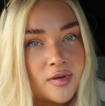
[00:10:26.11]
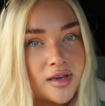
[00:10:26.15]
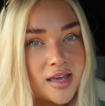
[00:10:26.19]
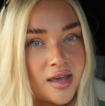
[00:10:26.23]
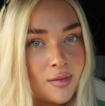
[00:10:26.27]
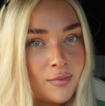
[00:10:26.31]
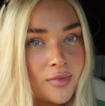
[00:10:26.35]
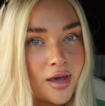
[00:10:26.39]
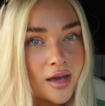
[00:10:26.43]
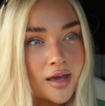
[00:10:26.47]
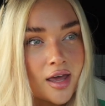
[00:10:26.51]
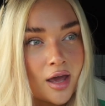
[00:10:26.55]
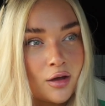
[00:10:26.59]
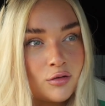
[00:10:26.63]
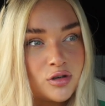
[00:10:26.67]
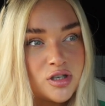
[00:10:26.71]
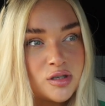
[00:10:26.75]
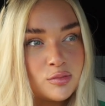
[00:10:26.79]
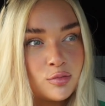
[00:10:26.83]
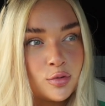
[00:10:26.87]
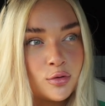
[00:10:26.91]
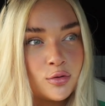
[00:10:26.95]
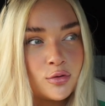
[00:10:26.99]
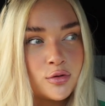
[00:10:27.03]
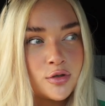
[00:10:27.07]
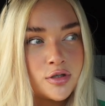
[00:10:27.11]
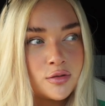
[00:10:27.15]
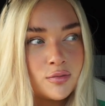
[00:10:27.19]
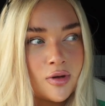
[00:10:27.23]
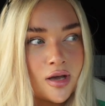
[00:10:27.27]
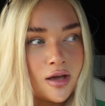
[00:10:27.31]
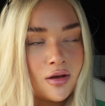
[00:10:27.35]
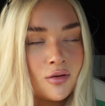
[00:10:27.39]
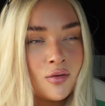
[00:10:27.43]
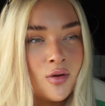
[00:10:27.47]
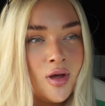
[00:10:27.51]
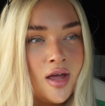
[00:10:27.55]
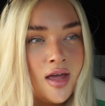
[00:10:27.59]
keep me accountable as
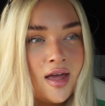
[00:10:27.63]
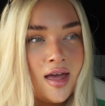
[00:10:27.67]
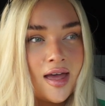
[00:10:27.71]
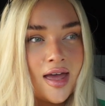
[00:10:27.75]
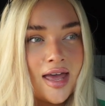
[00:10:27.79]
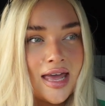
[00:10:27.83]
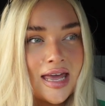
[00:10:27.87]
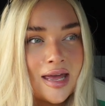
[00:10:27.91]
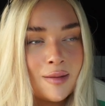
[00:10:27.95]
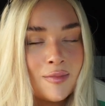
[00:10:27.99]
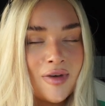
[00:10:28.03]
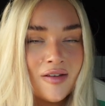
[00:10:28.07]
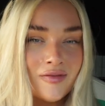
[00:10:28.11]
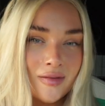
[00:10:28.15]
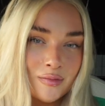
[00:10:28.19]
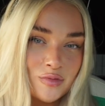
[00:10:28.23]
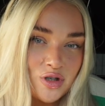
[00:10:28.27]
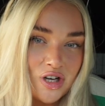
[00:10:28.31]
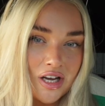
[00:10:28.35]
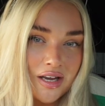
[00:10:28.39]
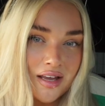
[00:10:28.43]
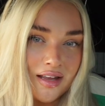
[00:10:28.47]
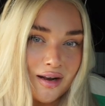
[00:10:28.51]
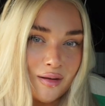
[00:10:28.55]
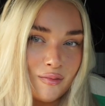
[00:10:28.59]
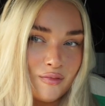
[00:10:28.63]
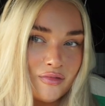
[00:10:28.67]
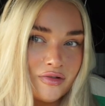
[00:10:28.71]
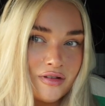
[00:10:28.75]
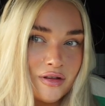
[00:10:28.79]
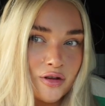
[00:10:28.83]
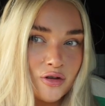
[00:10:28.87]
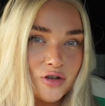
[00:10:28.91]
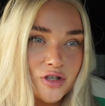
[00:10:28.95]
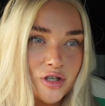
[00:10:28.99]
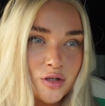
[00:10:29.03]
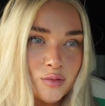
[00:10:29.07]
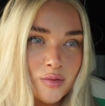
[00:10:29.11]
well, if I'm checking in with
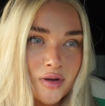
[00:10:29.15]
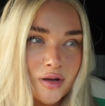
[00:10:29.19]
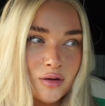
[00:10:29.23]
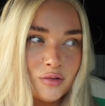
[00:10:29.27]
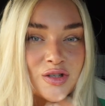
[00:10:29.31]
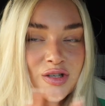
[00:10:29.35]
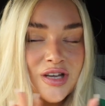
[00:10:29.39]
you as well.